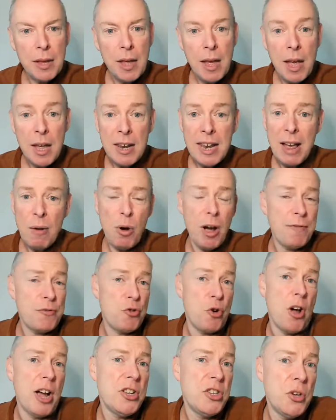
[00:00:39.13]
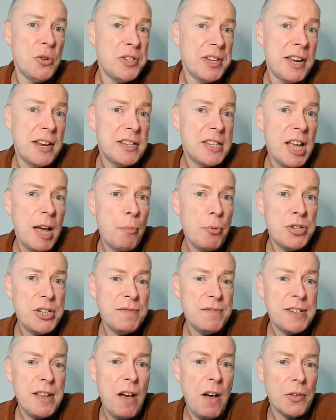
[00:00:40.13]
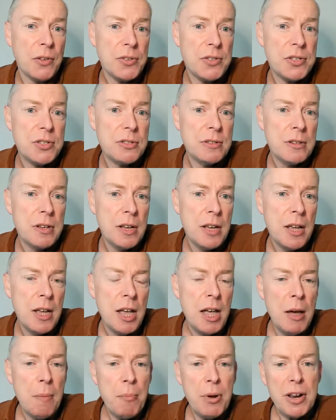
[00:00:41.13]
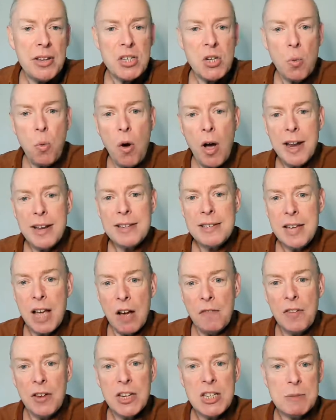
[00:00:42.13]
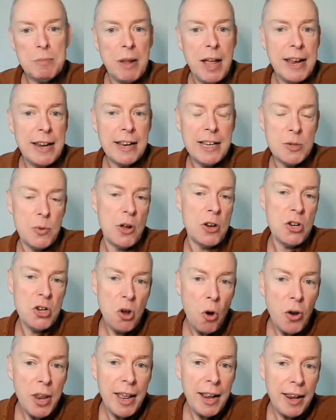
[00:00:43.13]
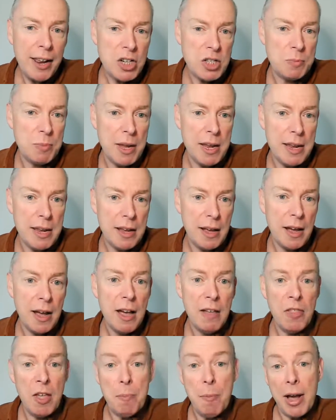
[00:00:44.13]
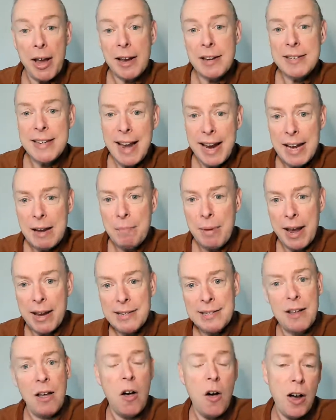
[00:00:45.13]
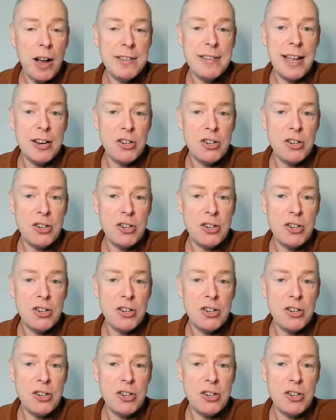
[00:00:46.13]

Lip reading: Now, I've tried using interpretive dance, but it's quite tough explaining to a non-English speaker that my container-based architecture